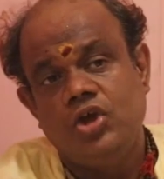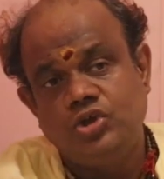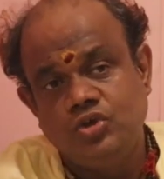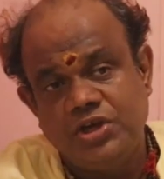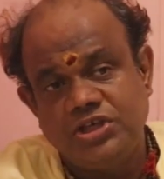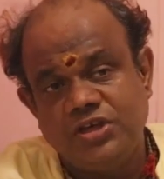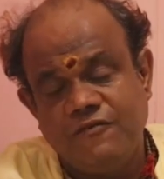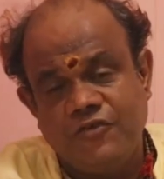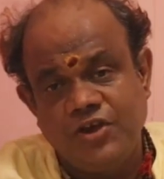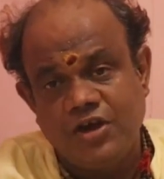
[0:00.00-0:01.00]

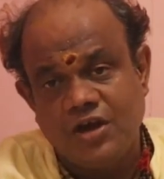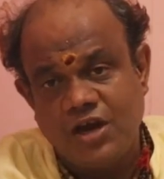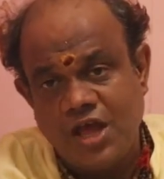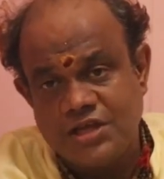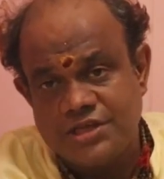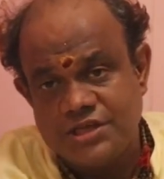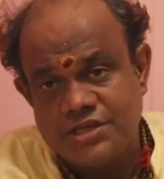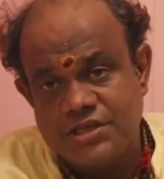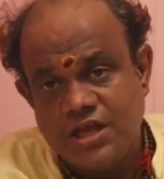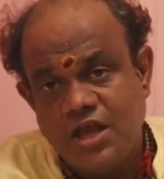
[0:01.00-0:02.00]
education, for your
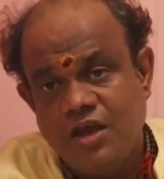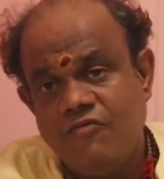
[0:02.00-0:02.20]
classes,